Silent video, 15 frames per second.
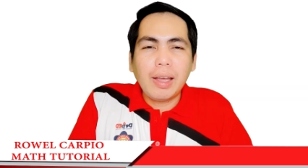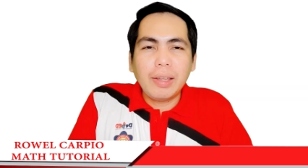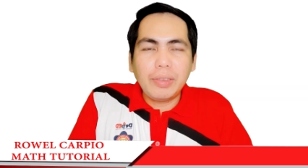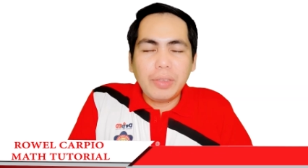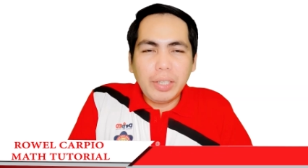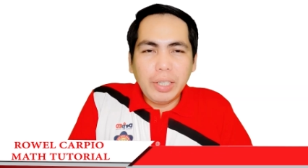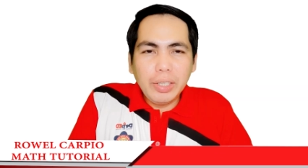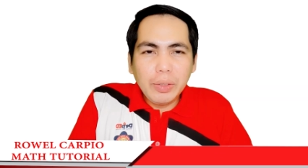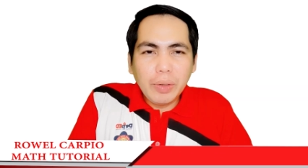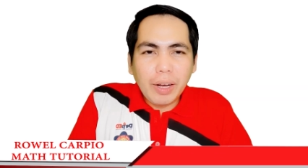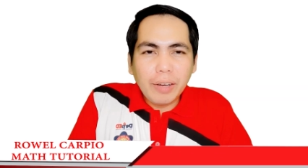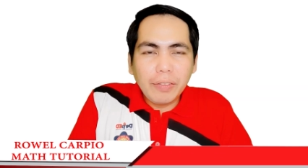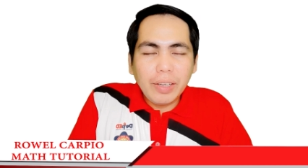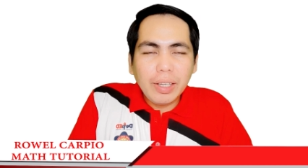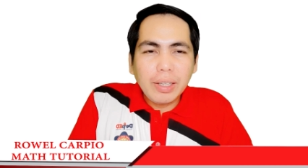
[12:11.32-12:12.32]
There you
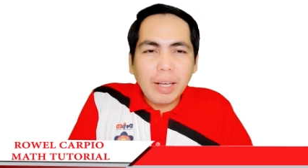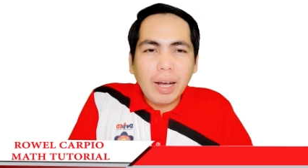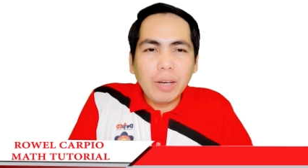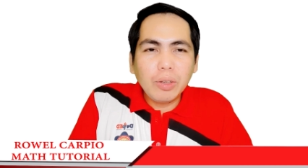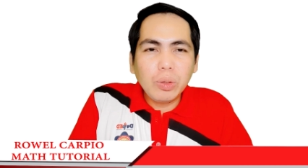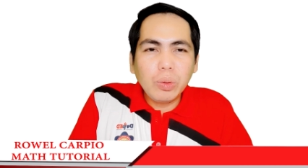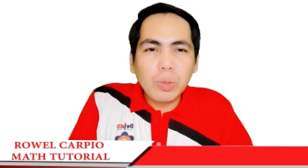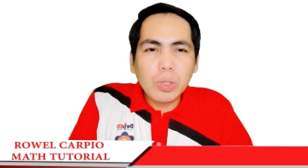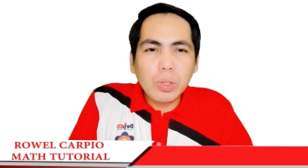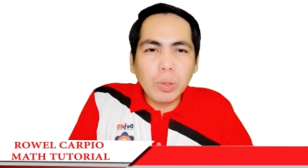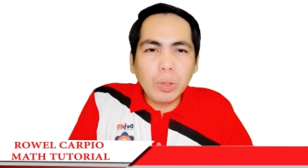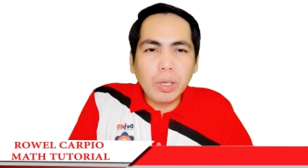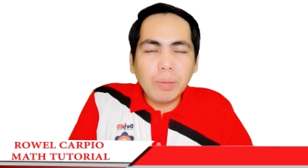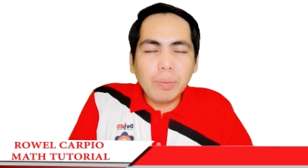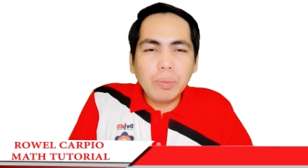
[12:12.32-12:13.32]
have it, how to
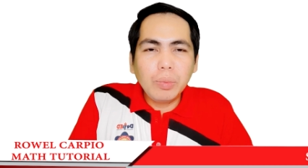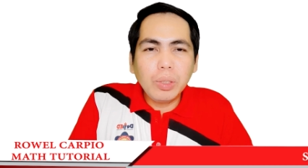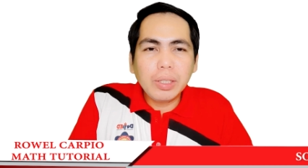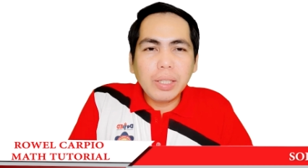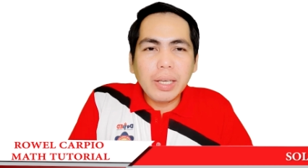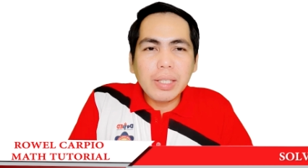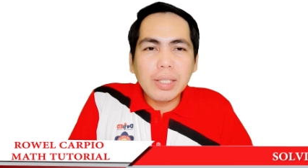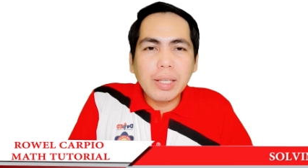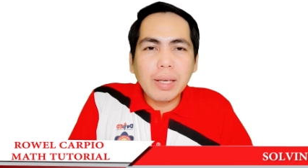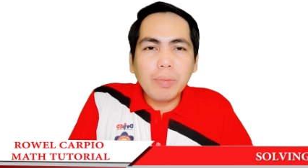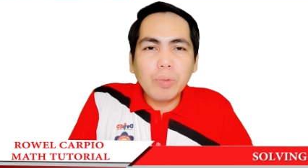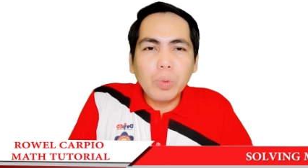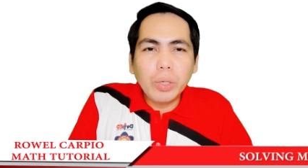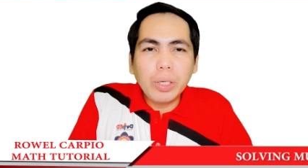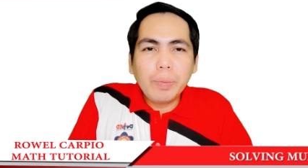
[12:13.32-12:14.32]
solve multi-step
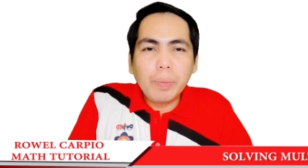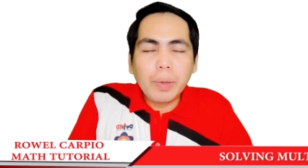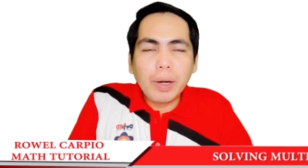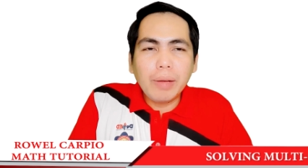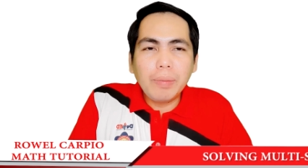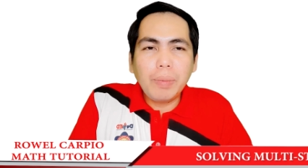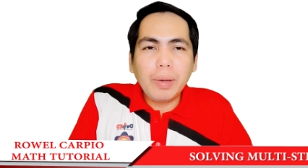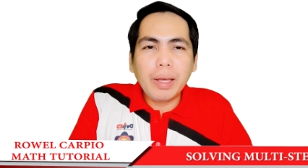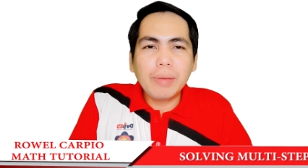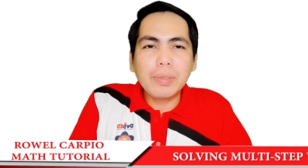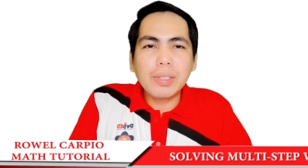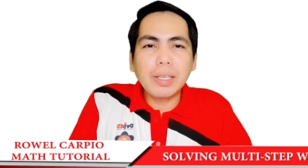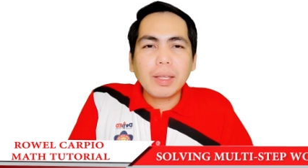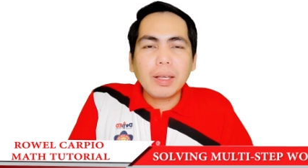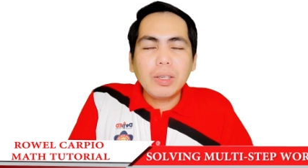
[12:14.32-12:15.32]
word
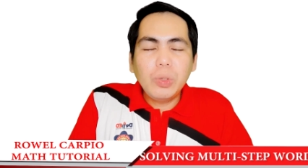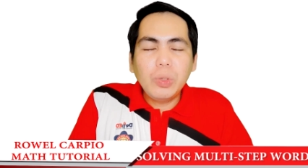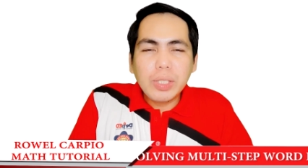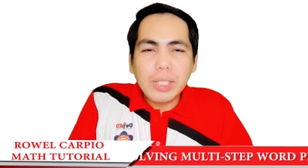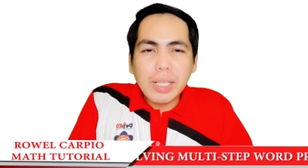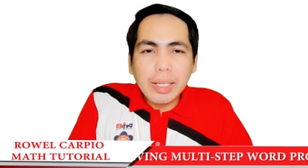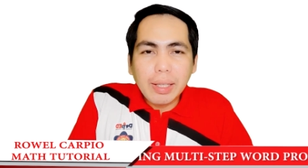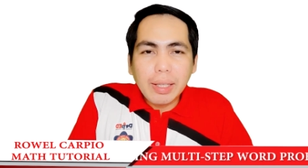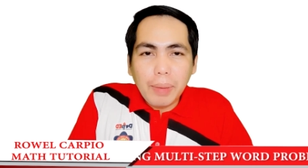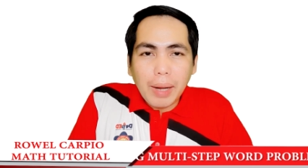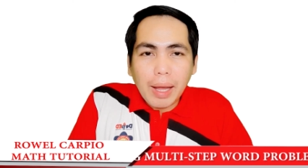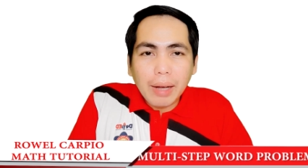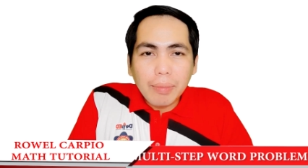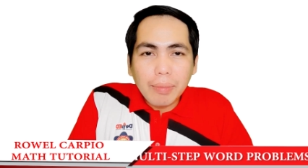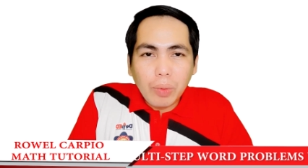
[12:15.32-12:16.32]
problems using the
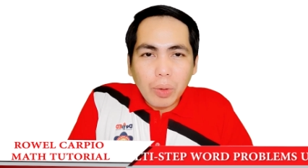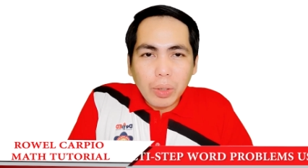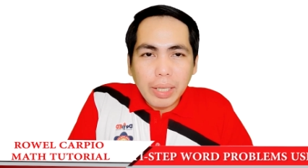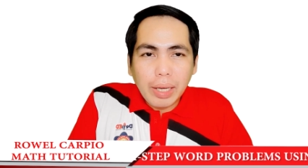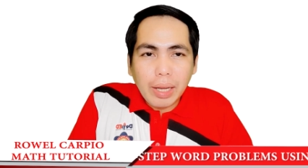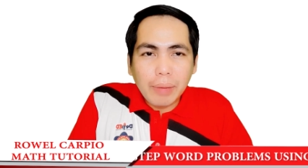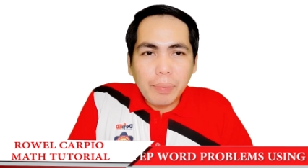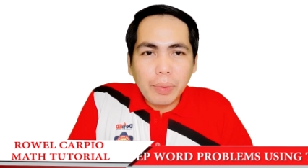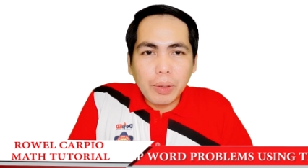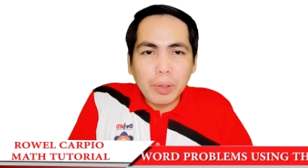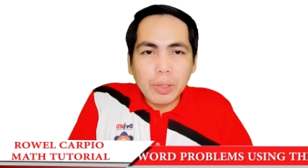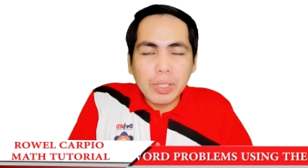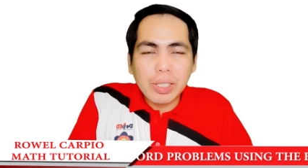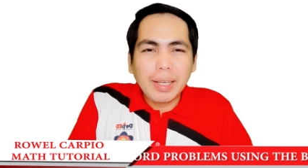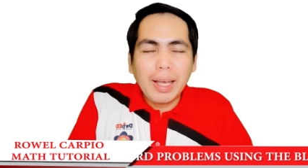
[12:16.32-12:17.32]
block model
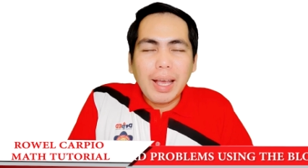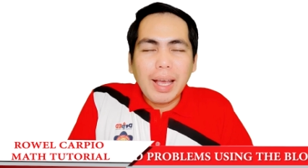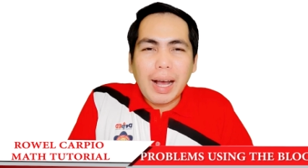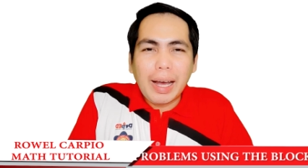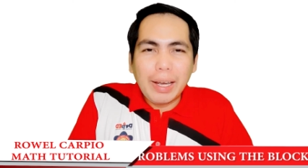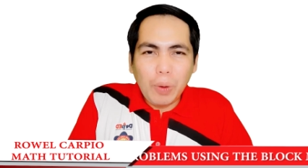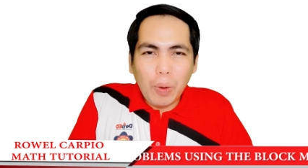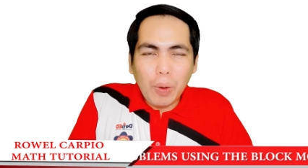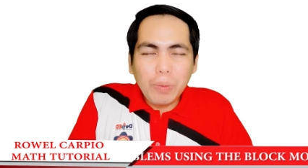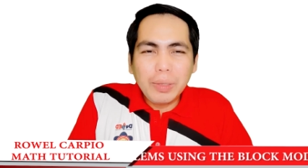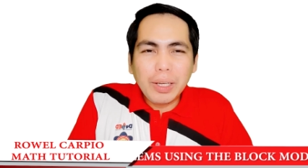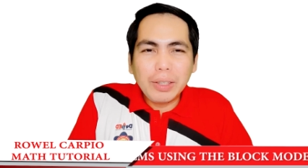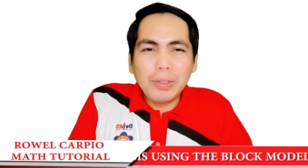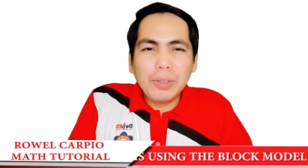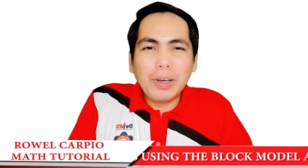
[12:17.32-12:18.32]
approach. I hope
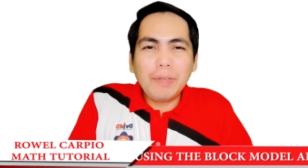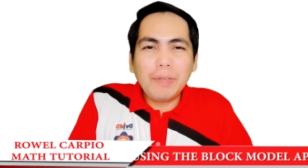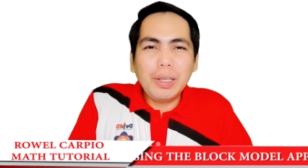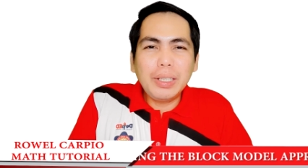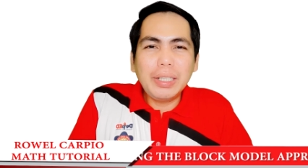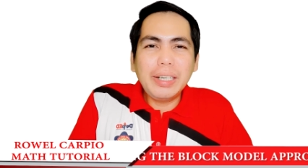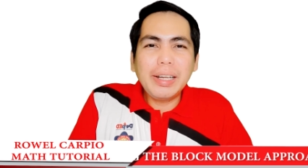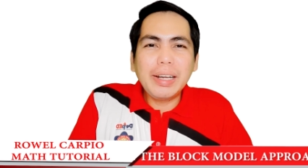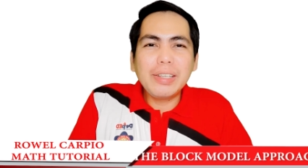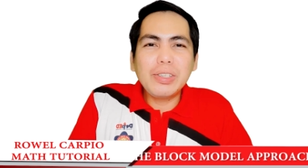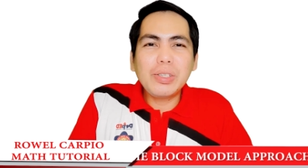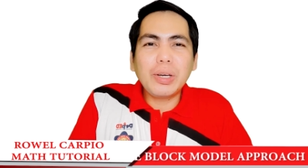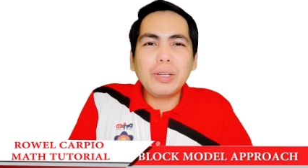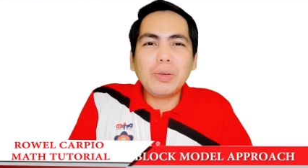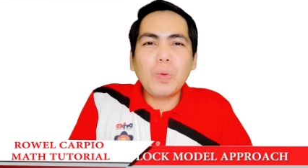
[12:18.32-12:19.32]
that you have learned and
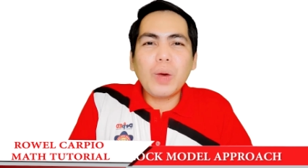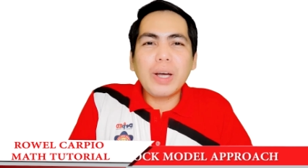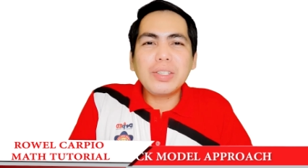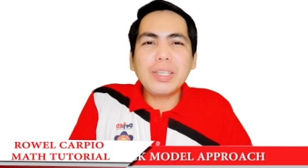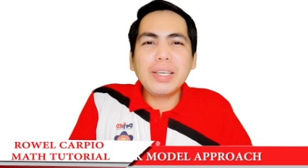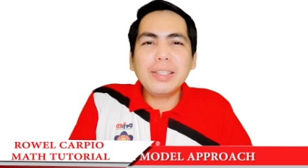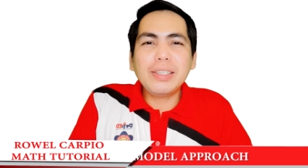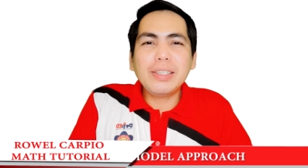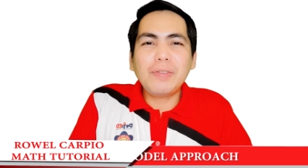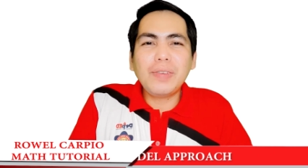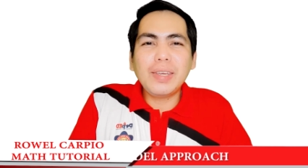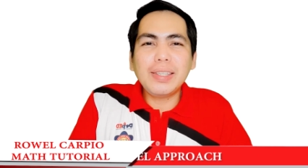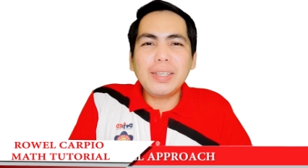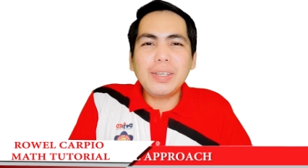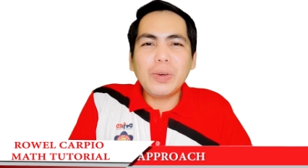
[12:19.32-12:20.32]
enjoyed watching this
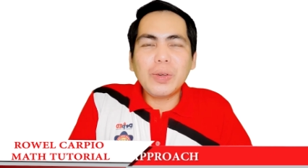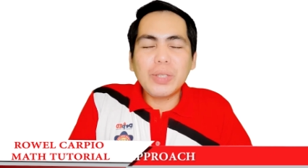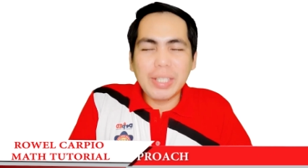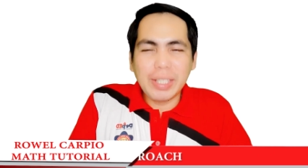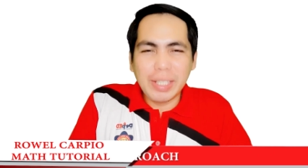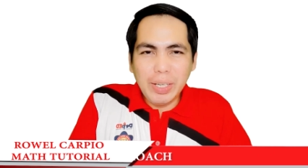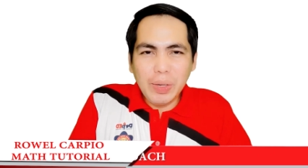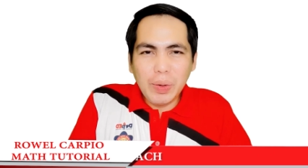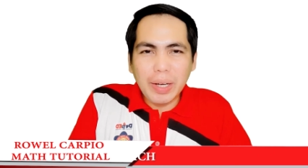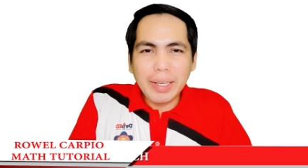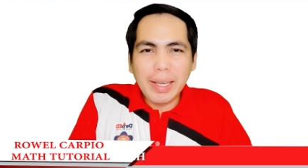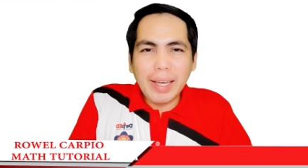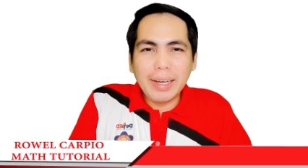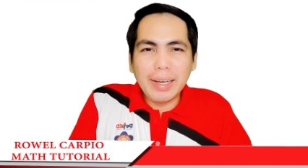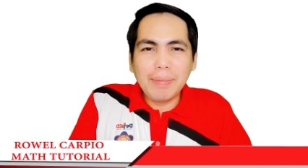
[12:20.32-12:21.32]
video. See you
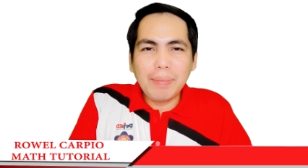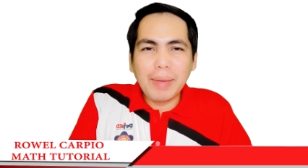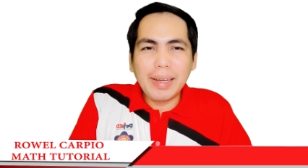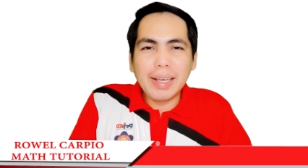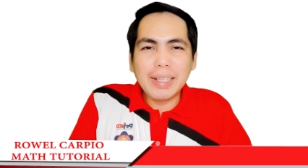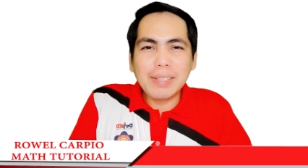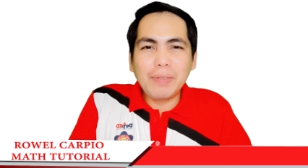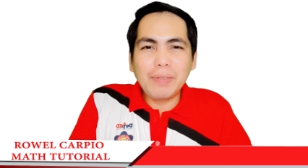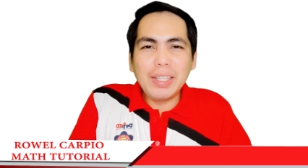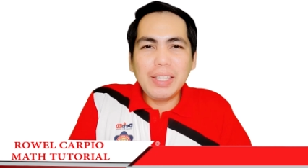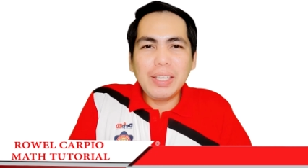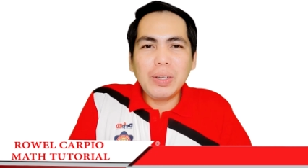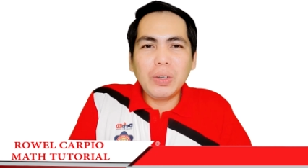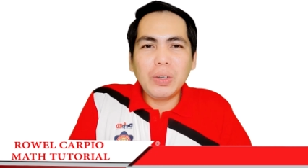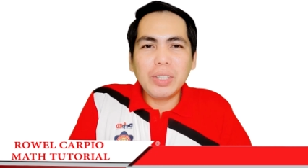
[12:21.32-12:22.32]
again in my next
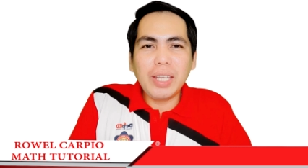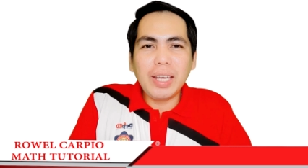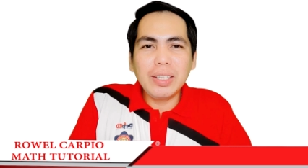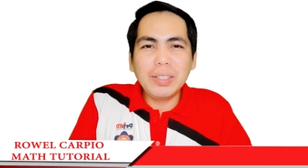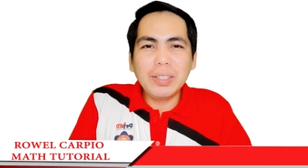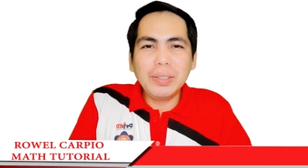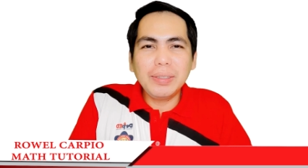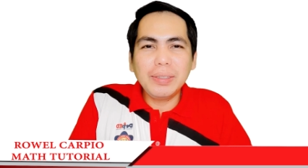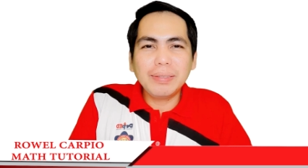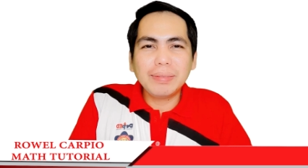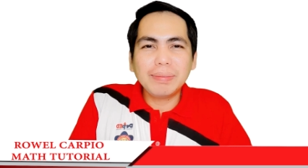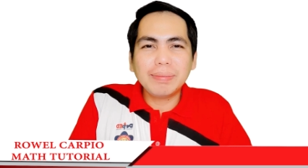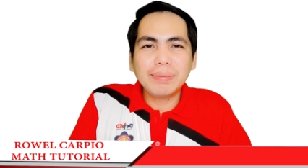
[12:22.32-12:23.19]
video. Thank you.